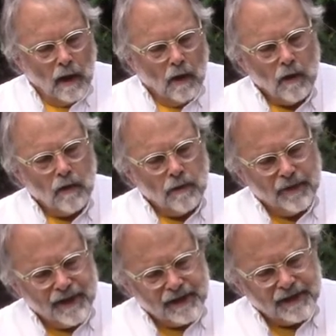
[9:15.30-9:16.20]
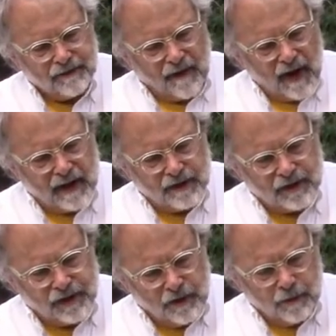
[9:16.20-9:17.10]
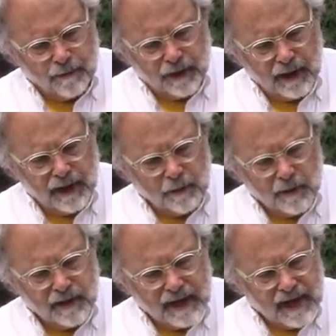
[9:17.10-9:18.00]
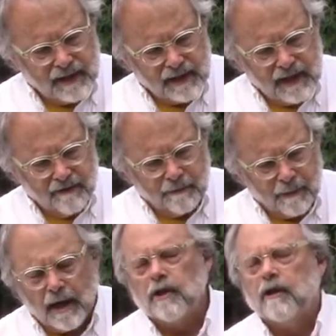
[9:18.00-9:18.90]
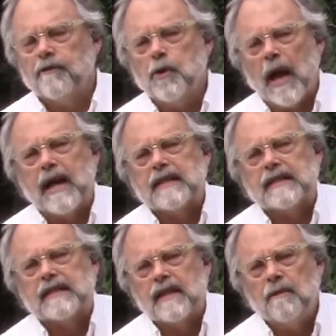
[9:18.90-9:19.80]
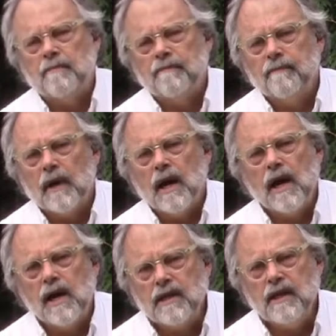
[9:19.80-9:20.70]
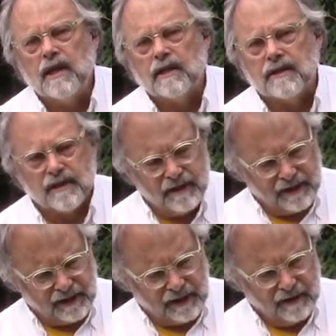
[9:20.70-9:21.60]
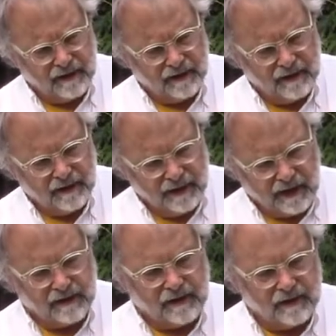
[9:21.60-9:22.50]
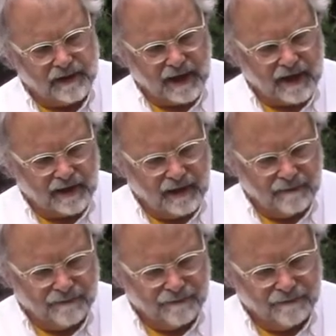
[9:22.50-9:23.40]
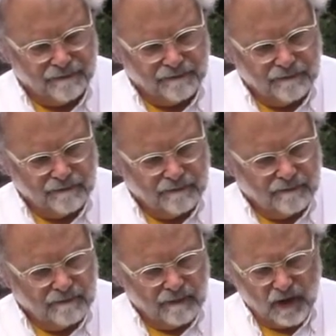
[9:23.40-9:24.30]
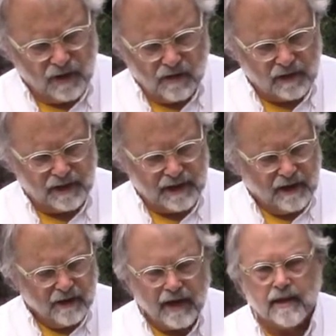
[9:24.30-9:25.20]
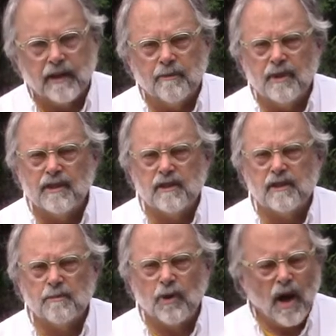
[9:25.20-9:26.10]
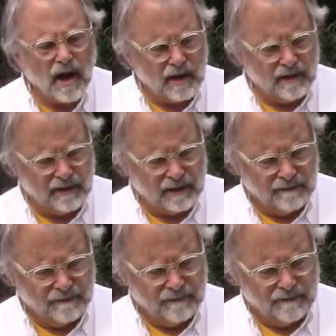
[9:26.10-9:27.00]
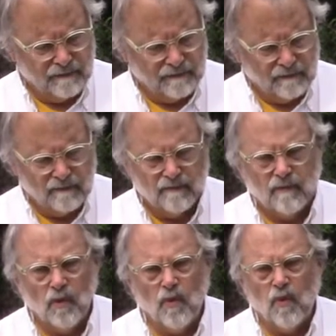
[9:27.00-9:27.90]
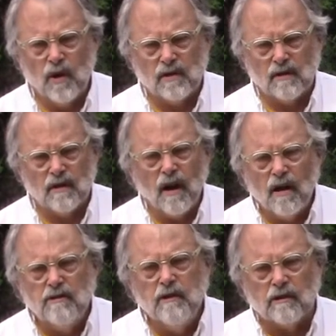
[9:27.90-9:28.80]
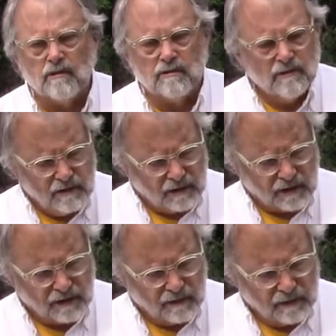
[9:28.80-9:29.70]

"Oh, this fine soup, it would taste even better if you added some onions," Getzel said. The cook stared at him in surprise. "What are onions?"